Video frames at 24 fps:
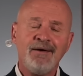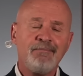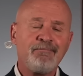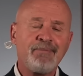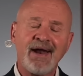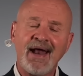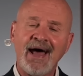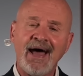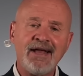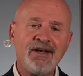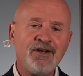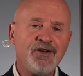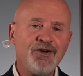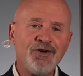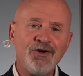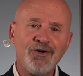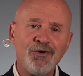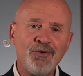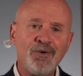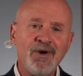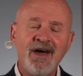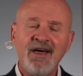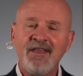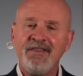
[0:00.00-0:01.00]
but I
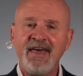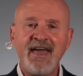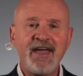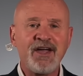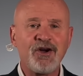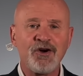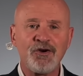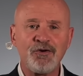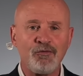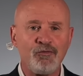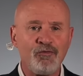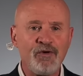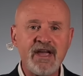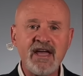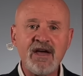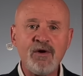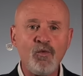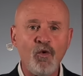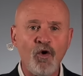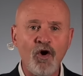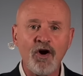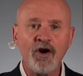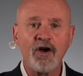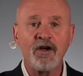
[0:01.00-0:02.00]
knew they could
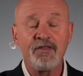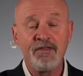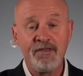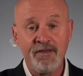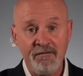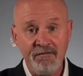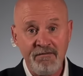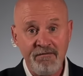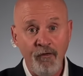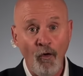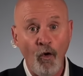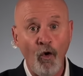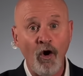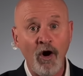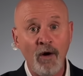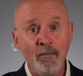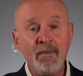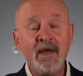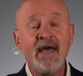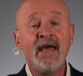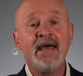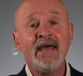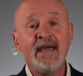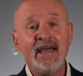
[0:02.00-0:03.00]
rework the
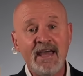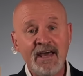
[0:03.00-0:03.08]
form